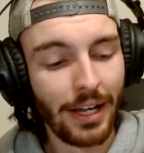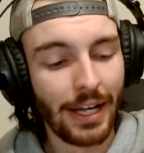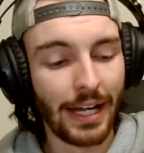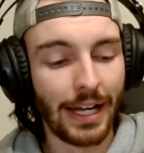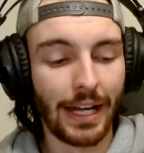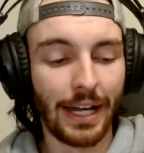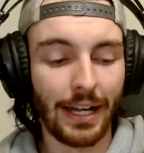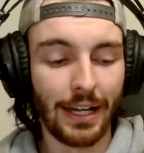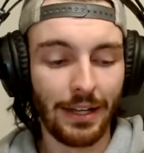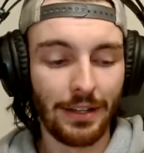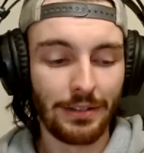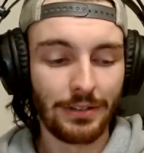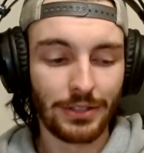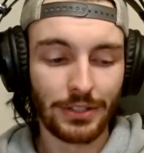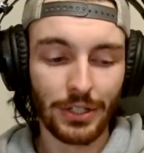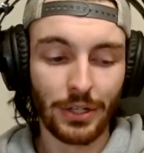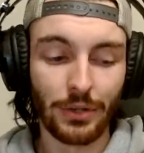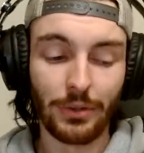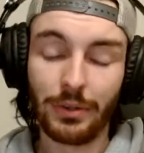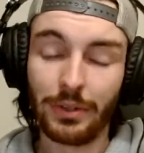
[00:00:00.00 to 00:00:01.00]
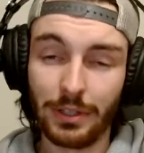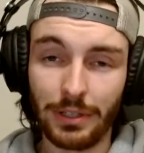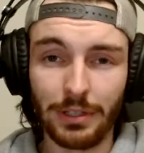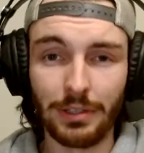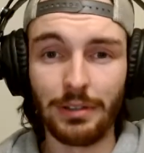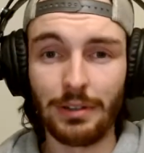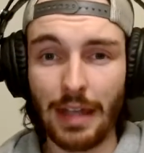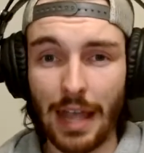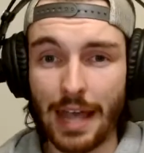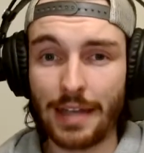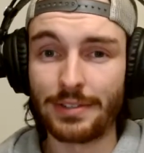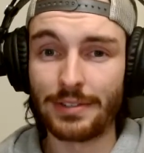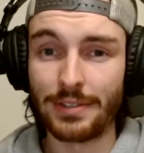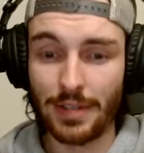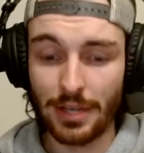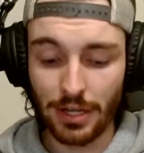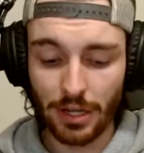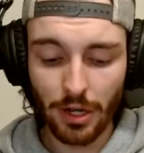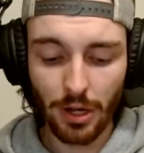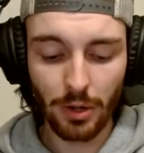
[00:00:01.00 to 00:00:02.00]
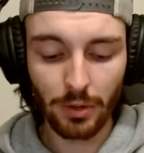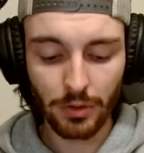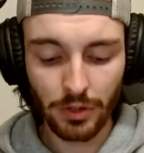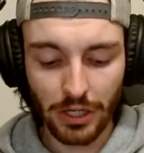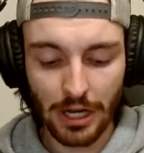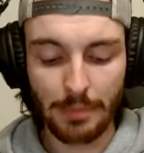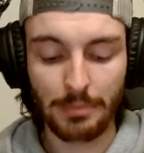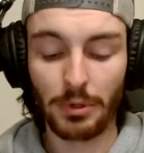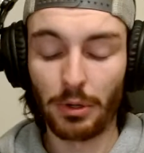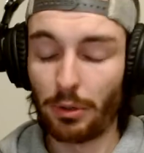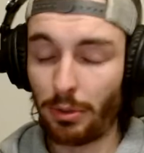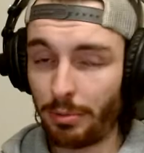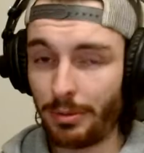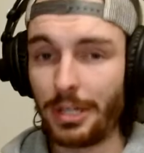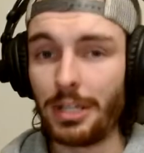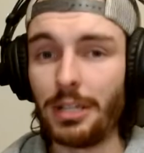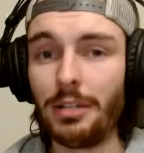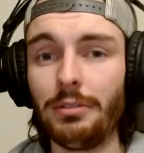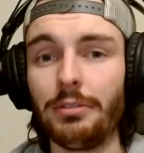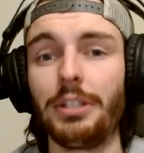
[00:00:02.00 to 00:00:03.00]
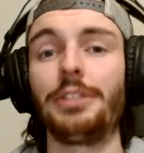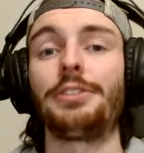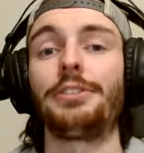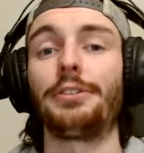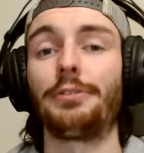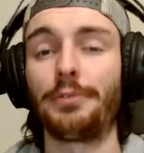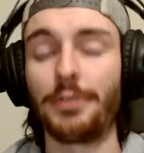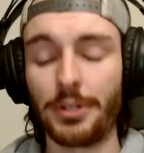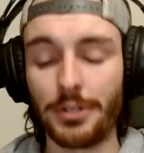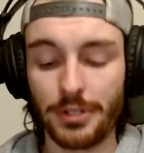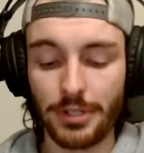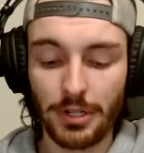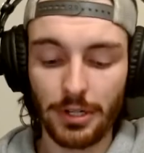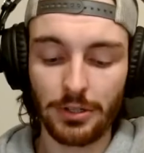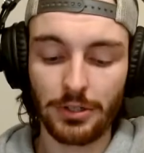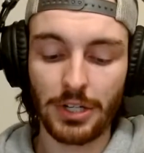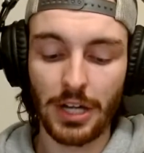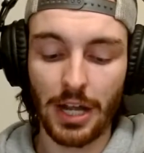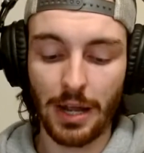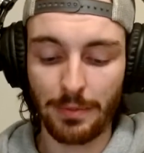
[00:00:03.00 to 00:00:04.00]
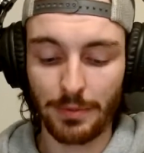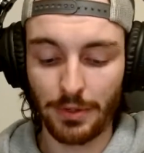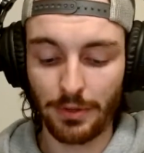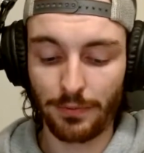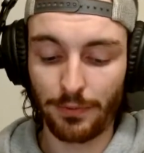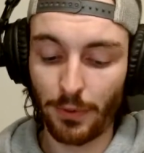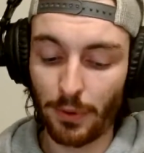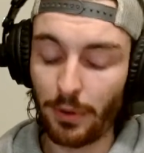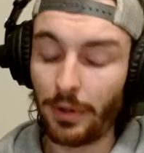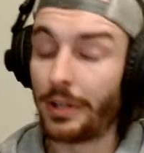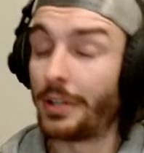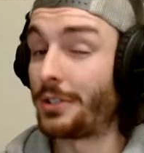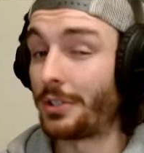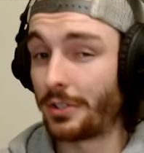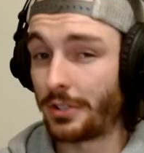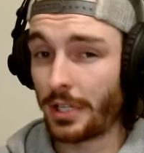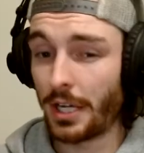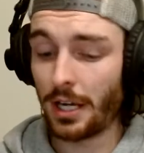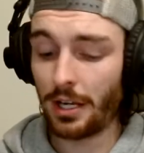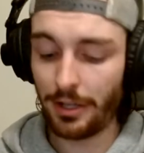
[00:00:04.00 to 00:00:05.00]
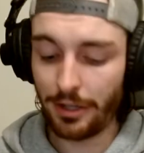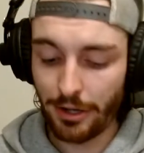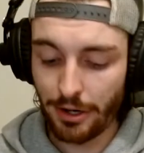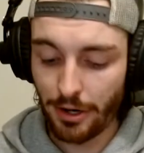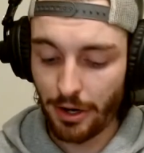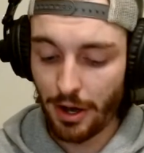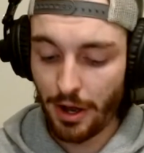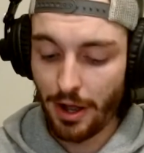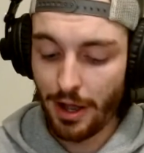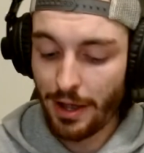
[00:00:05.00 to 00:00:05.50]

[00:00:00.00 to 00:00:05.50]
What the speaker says: As they go, Chapter 3 is your first year, Chapter 4 is your second year,